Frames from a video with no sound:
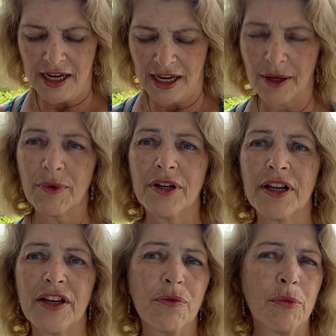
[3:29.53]
and I'm going to
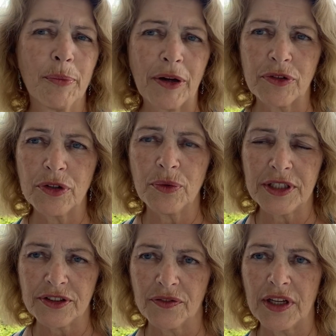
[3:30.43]
give them about 2 weeks of